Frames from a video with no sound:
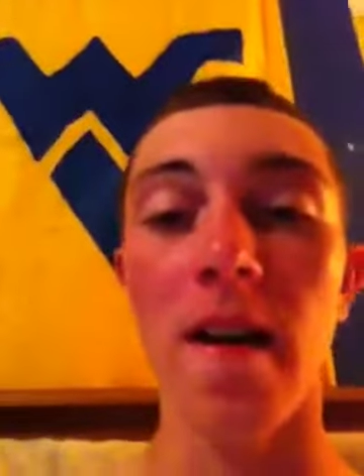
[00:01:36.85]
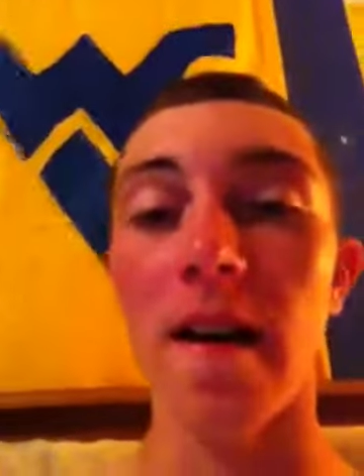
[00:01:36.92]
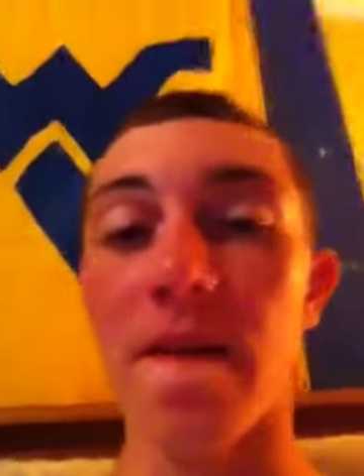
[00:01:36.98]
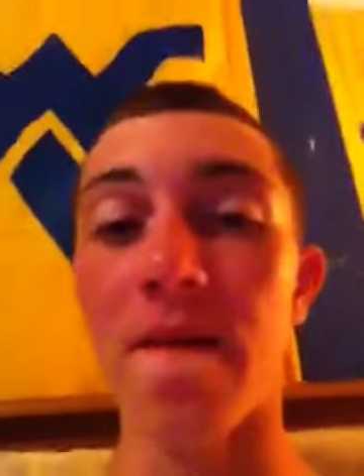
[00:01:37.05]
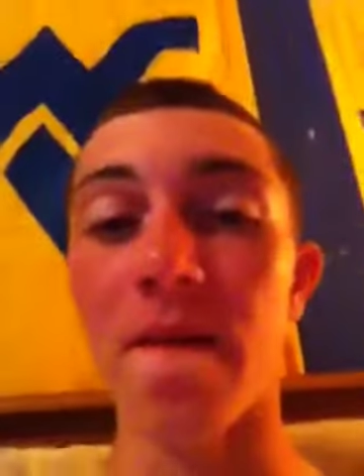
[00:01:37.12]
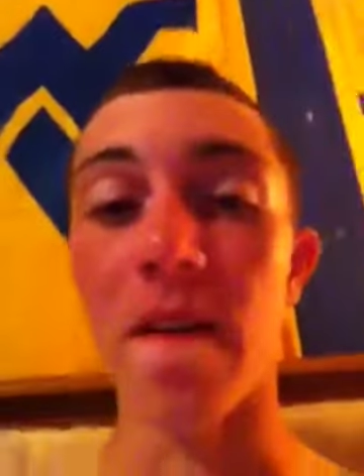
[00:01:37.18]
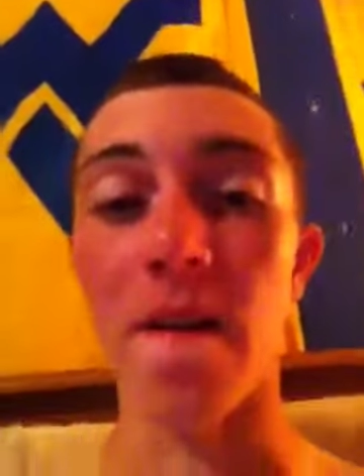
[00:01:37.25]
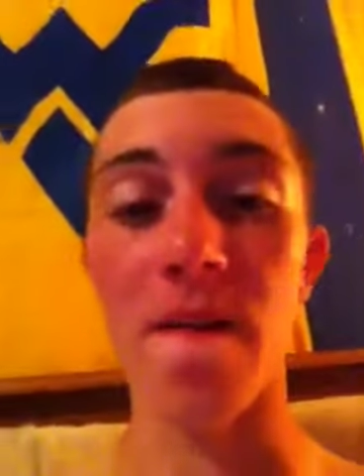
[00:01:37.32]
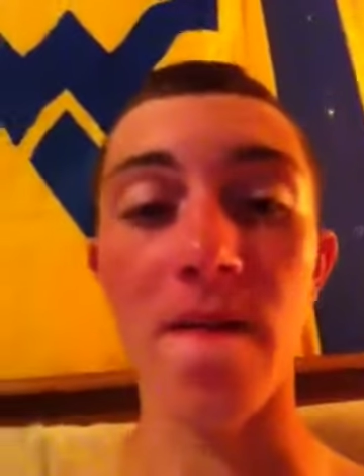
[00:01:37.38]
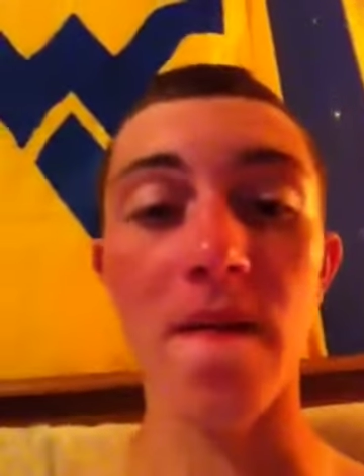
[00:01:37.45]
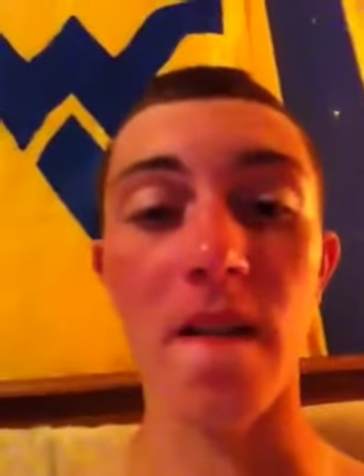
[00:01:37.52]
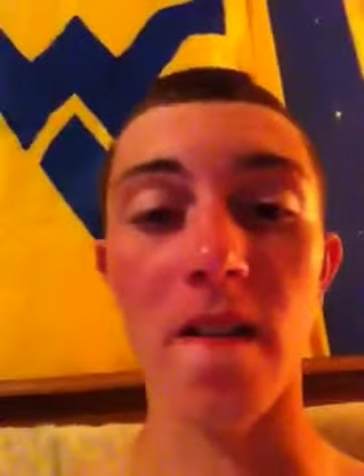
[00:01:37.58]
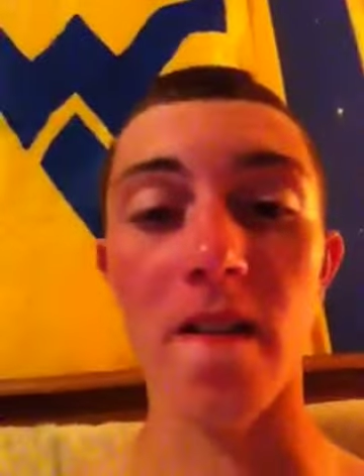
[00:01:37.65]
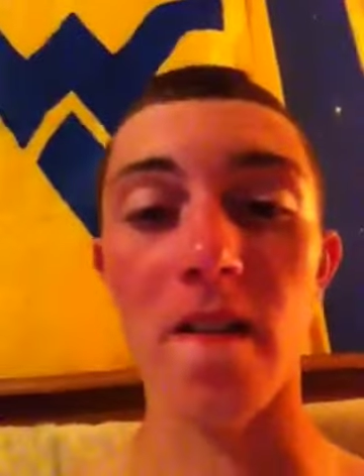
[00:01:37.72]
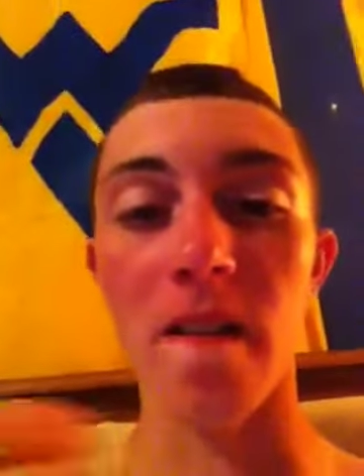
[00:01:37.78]
I've never
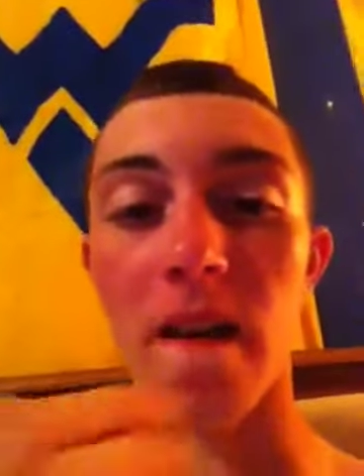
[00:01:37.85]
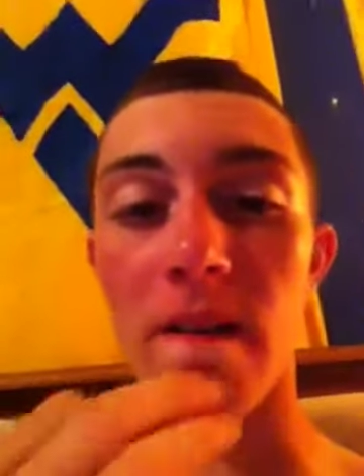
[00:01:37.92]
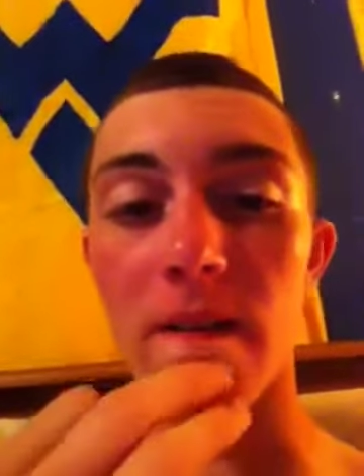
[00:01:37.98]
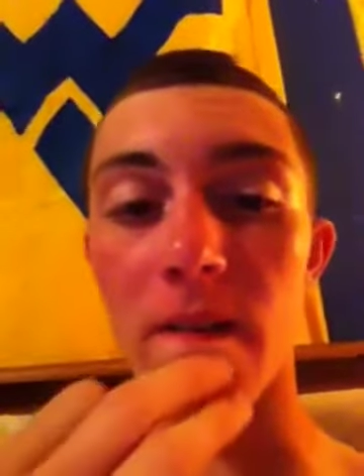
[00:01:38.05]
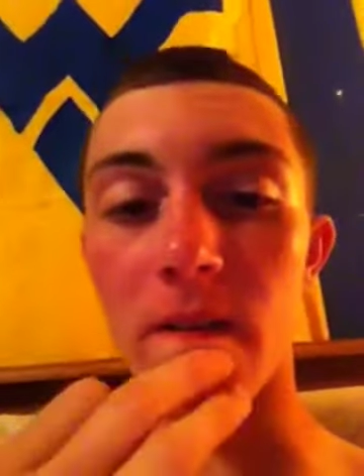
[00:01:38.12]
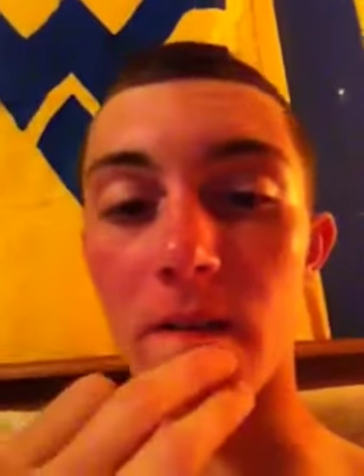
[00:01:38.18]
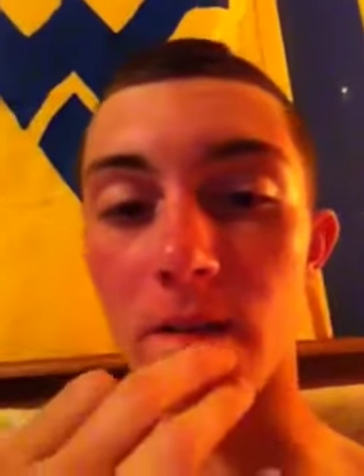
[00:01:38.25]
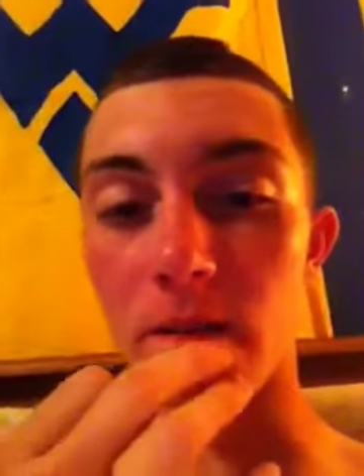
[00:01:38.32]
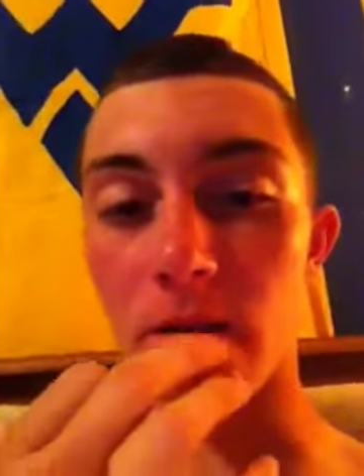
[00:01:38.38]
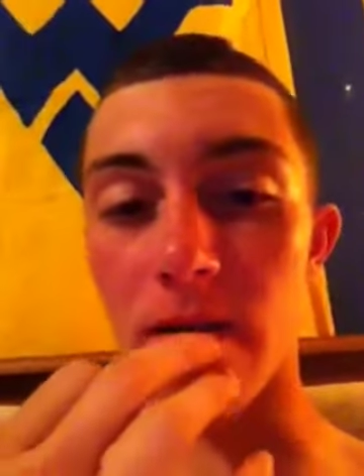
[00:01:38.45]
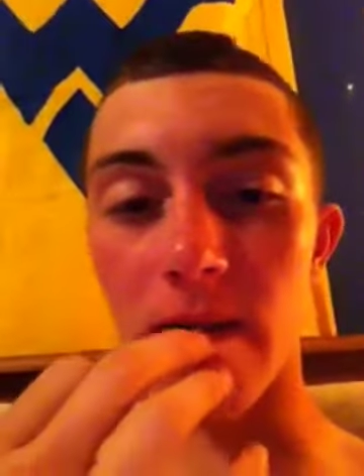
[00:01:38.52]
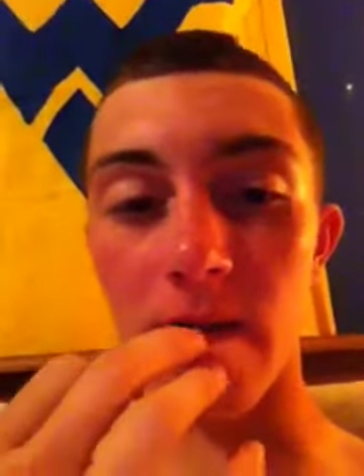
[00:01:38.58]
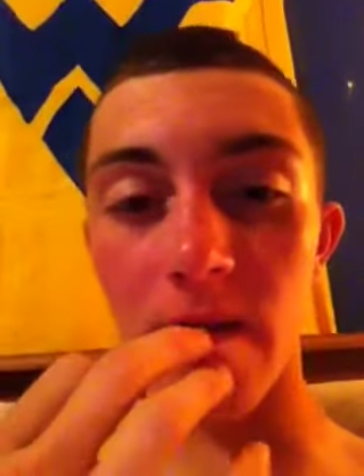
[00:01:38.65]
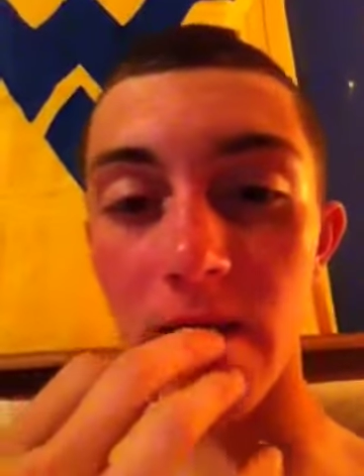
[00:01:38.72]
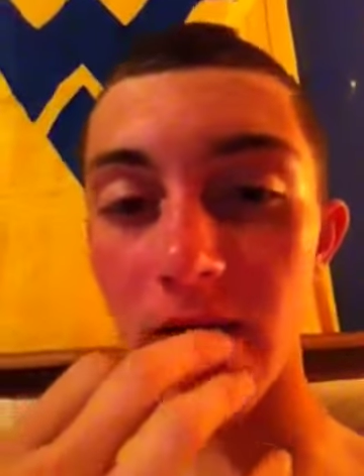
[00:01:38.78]
done it. I've heard it's
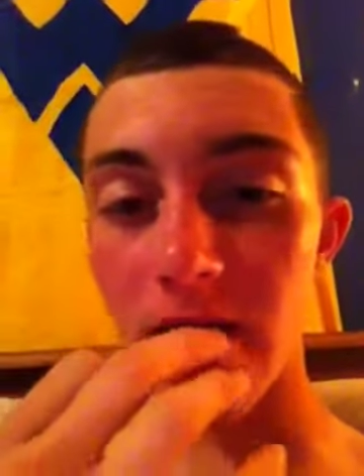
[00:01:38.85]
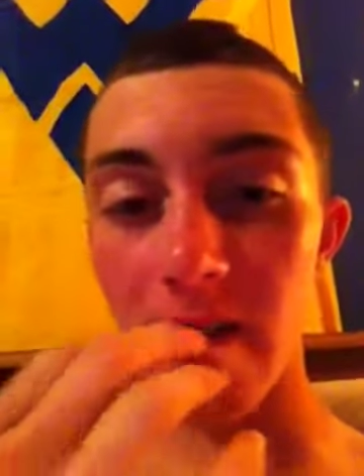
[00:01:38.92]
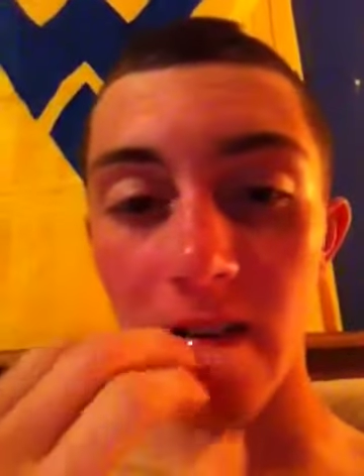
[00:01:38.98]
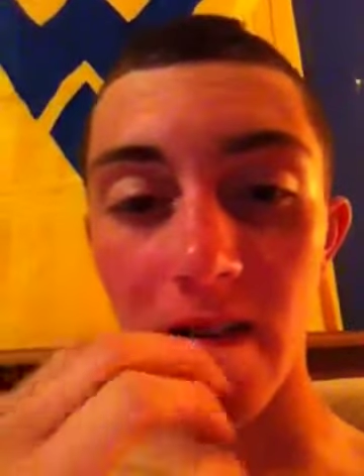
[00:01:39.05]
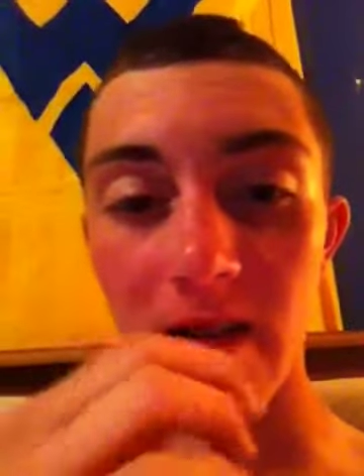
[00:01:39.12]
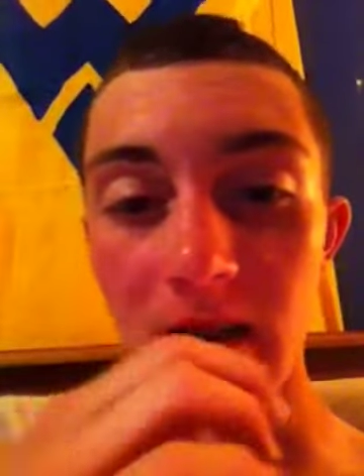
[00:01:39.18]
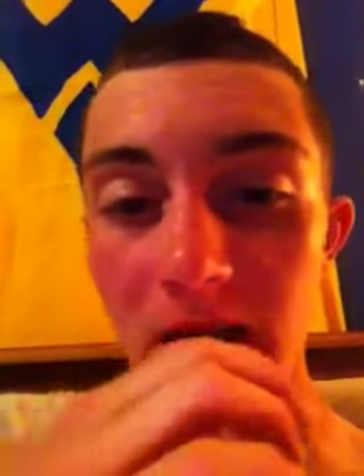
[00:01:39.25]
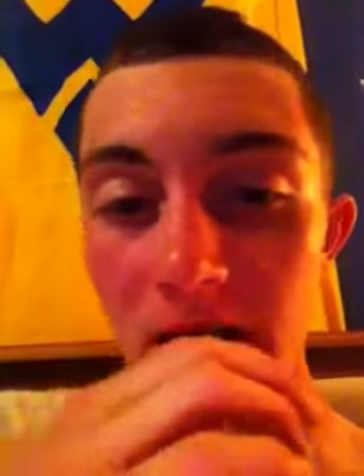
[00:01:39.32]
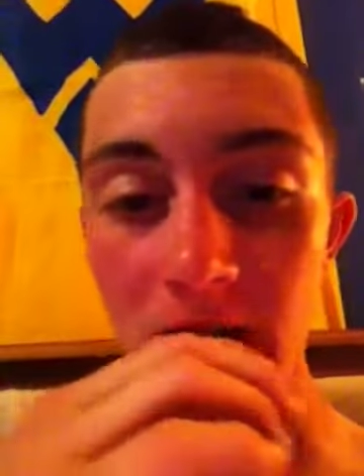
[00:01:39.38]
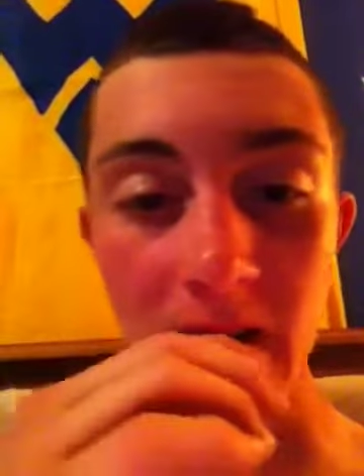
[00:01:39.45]
really, really good.